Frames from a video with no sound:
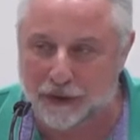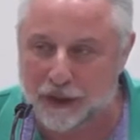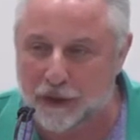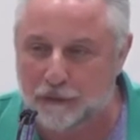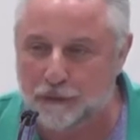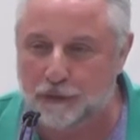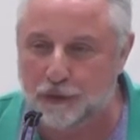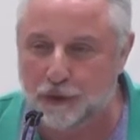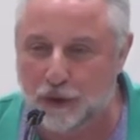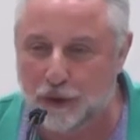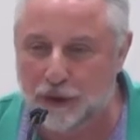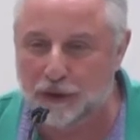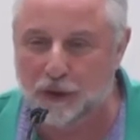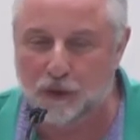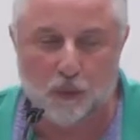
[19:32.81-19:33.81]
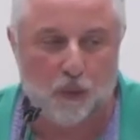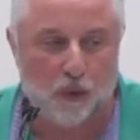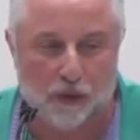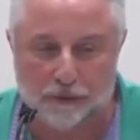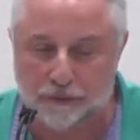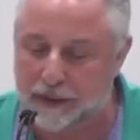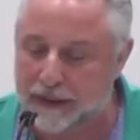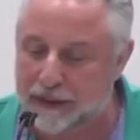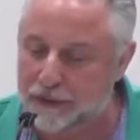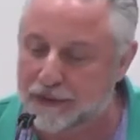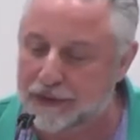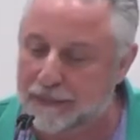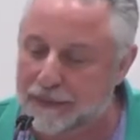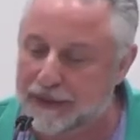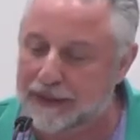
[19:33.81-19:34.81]
Freud on warfare or
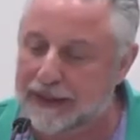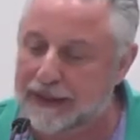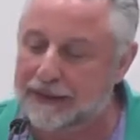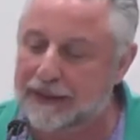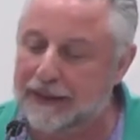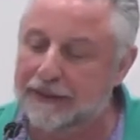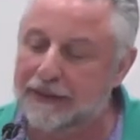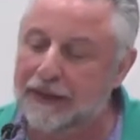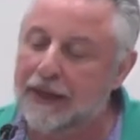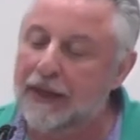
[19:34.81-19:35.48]
something like that.